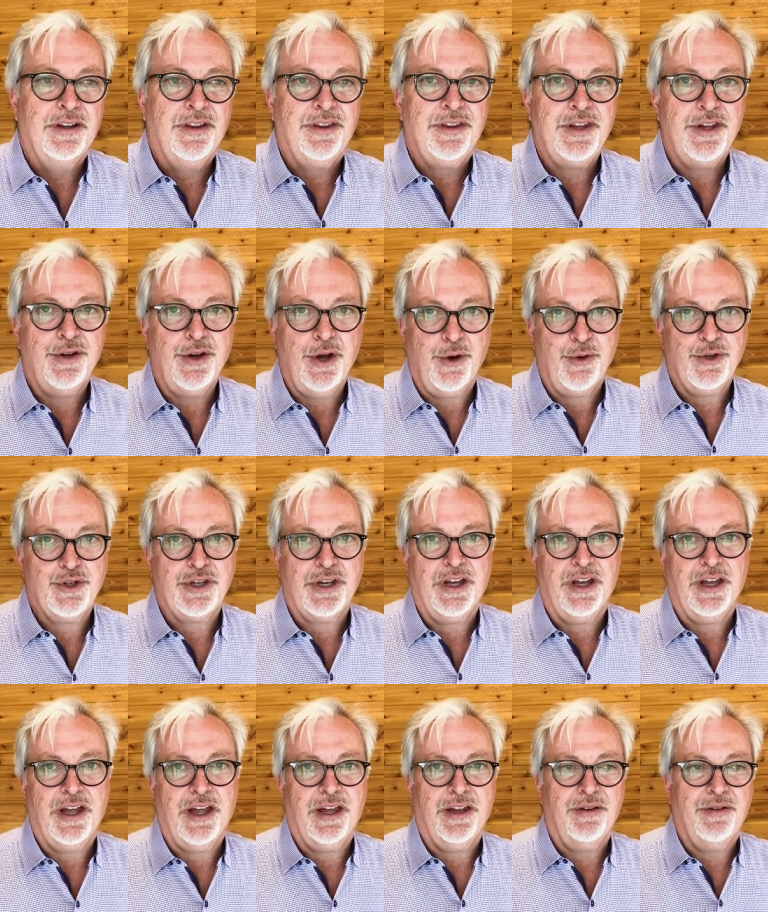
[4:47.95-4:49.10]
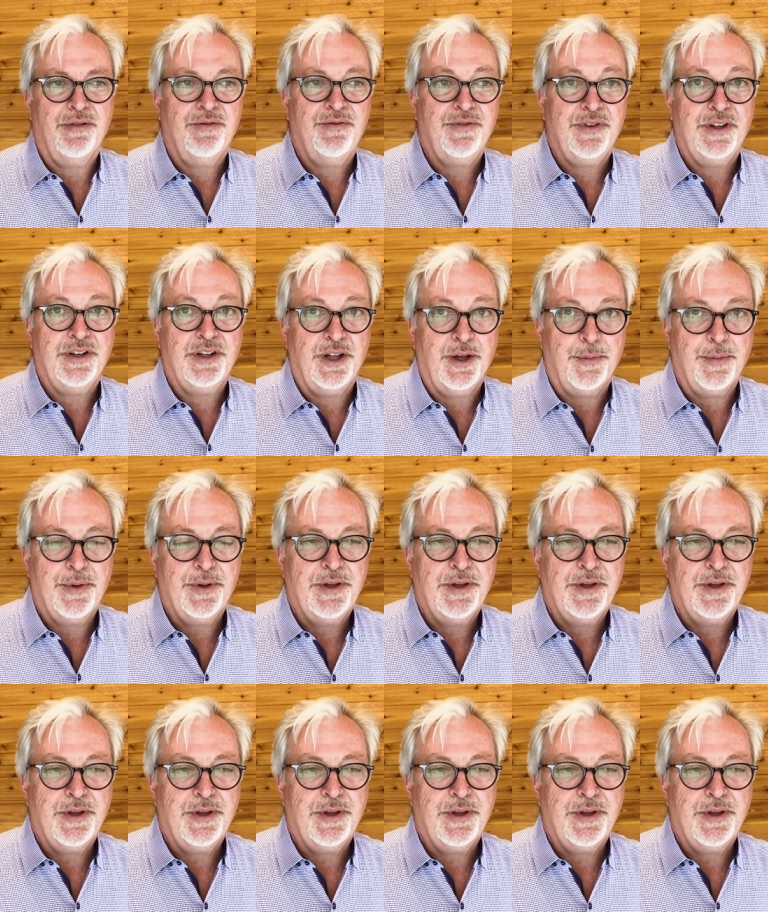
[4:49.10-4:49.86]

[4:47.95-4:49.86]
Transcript: Theodosia and Philip,